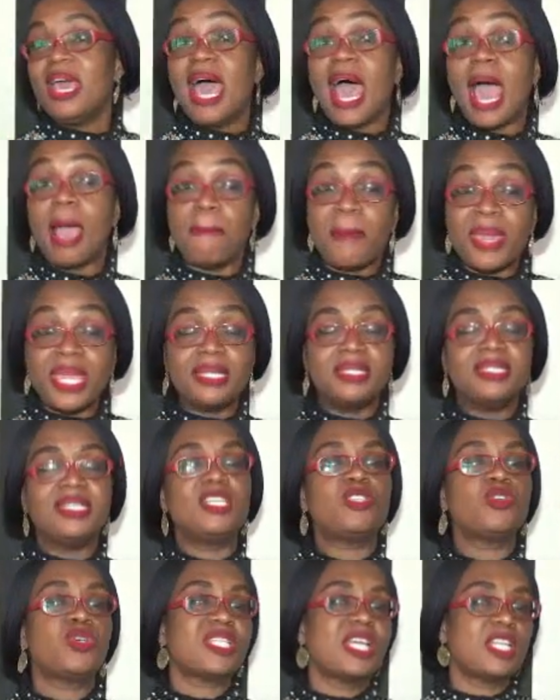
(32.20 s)
I mean,
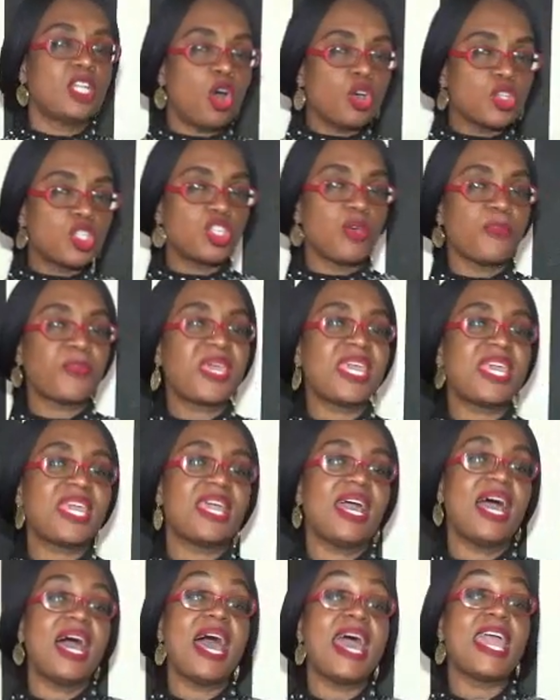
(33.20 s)
it was an awesome cake.
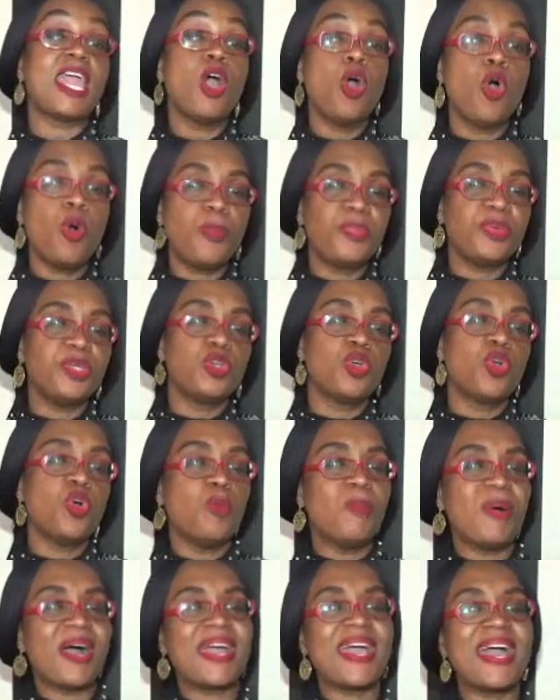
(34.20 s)
I hope you go
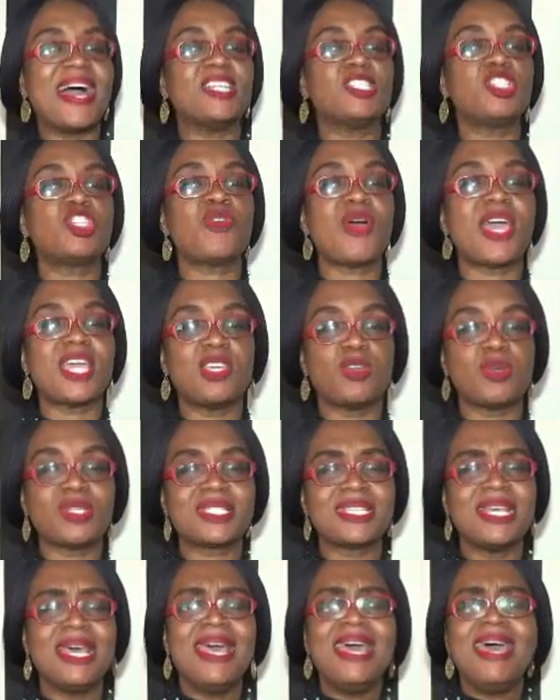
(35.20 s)
back and try
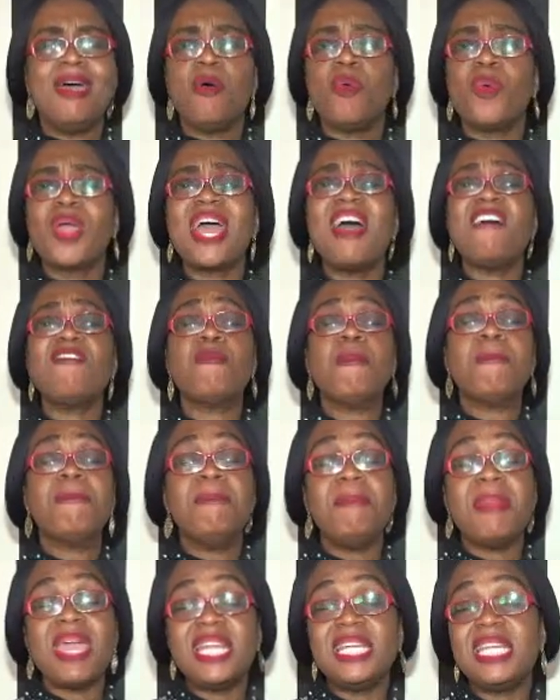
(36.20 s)
yours. We have
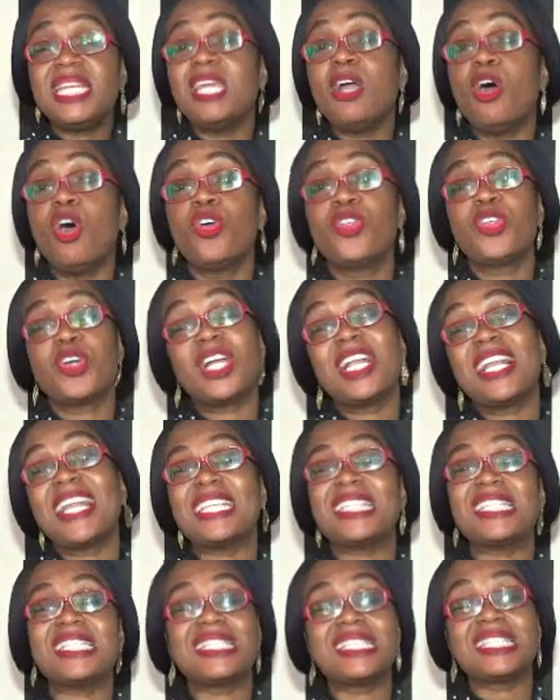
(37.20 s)
many other
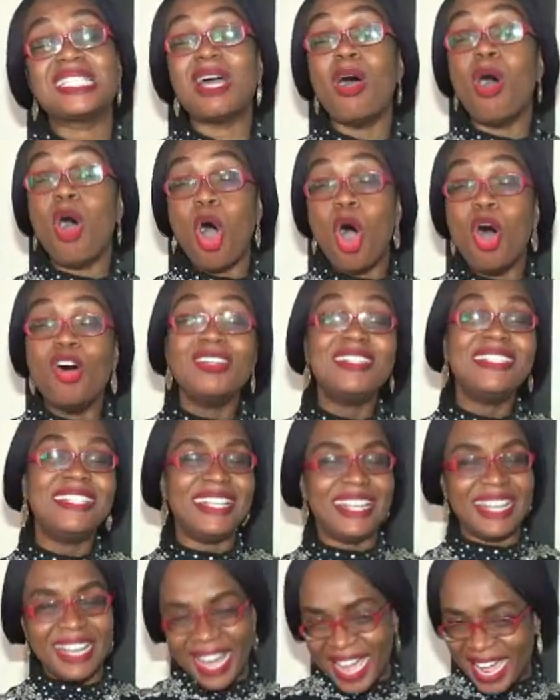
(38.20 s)
classes
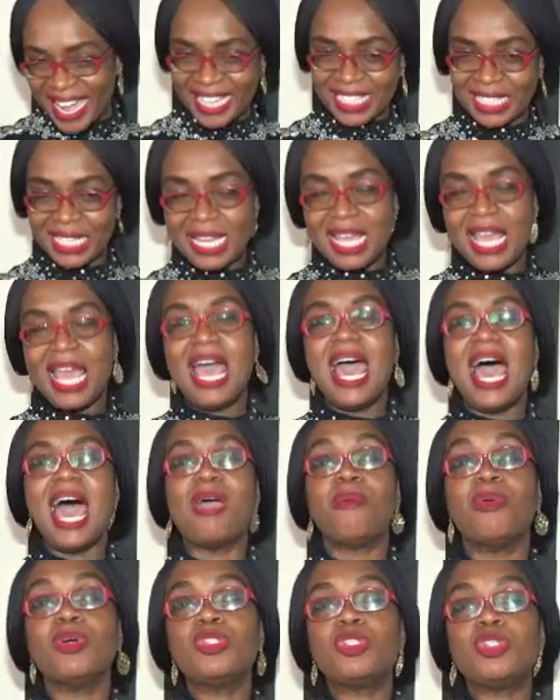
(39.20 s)
online. I
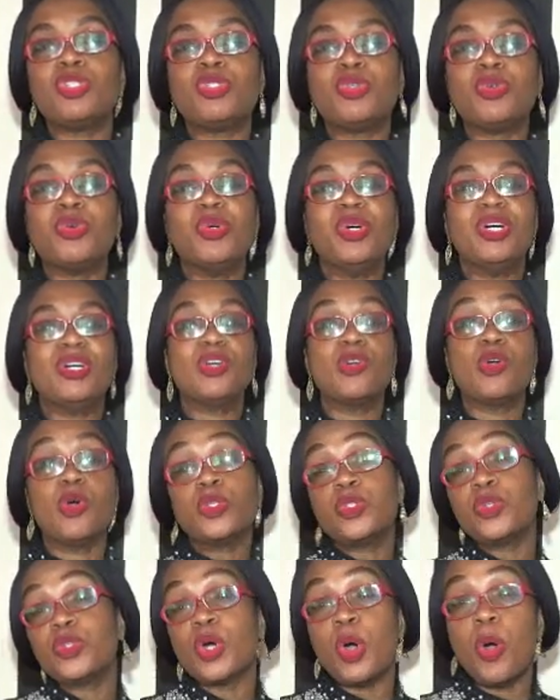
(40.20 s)
want you to go
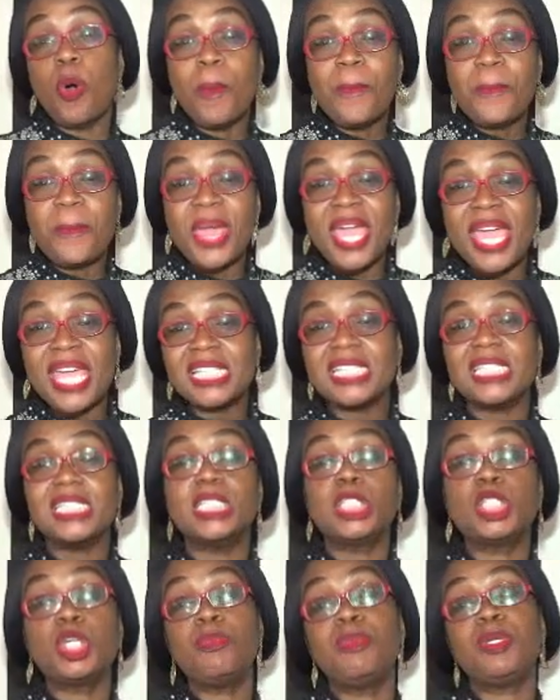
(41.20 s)
to the homepage
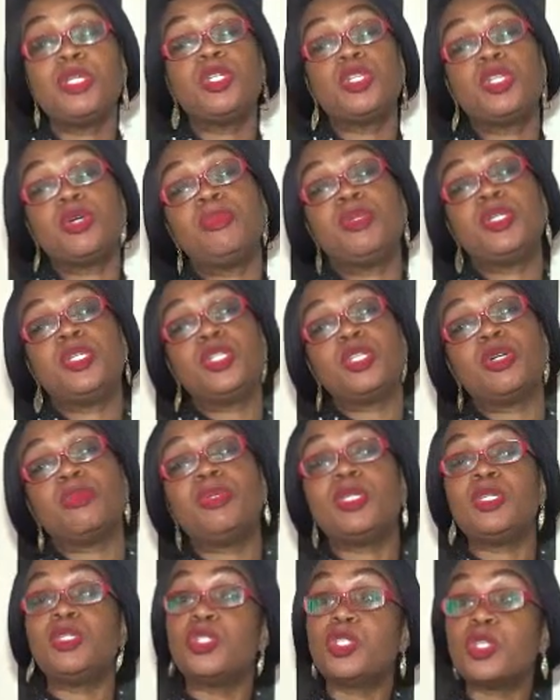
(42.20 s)

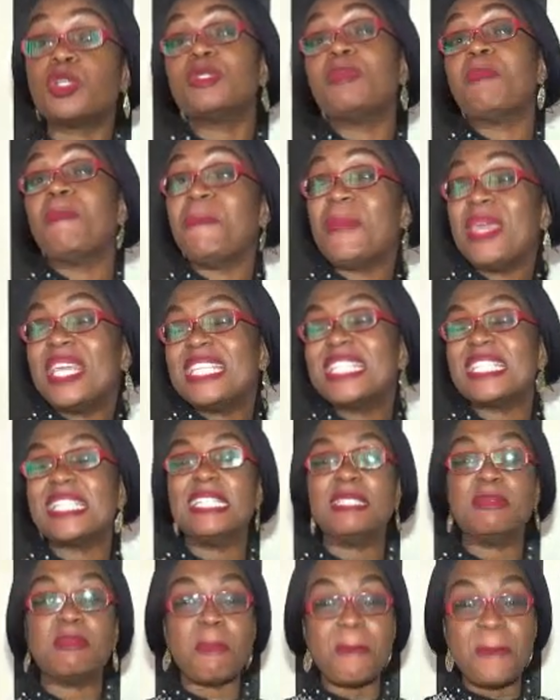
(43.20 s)

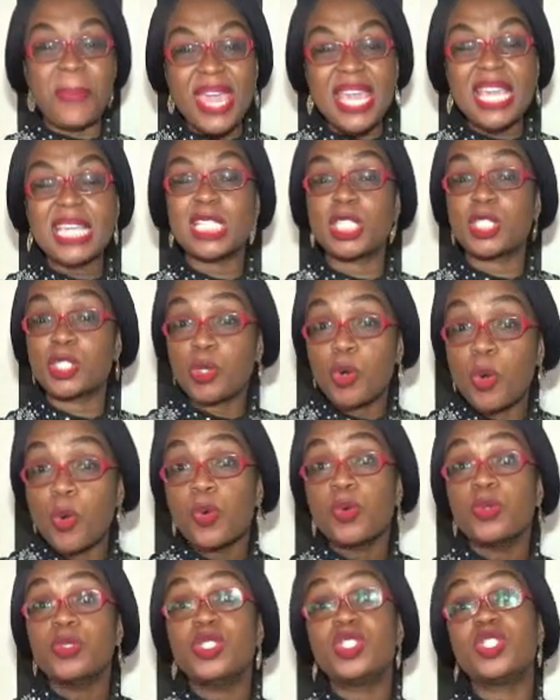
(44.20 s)

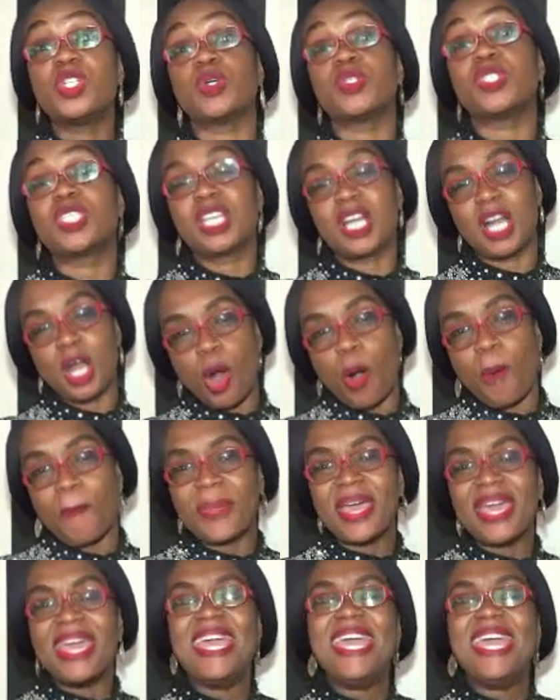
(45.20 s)
www.mixandbakeschool.com.